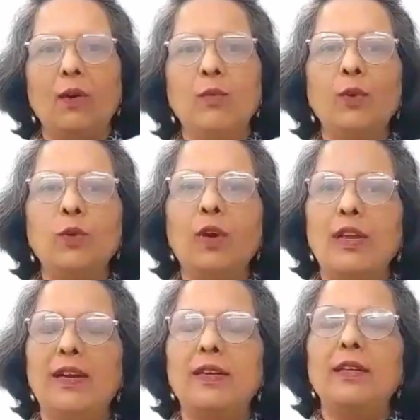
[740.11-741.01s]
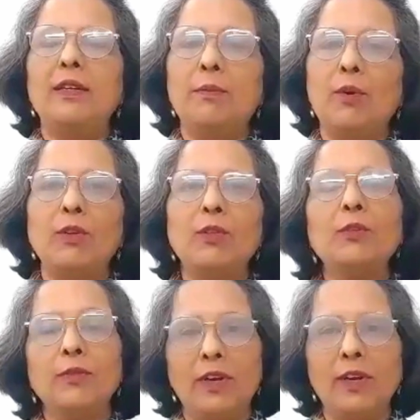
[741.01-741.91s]
How would you highlight the
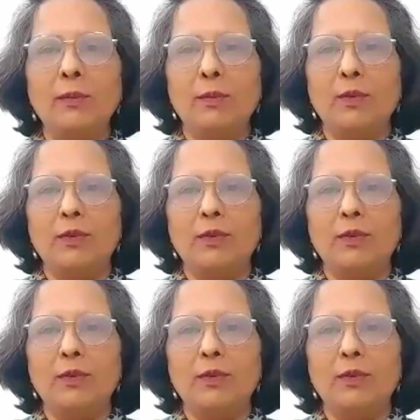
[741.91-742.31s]
importance of reading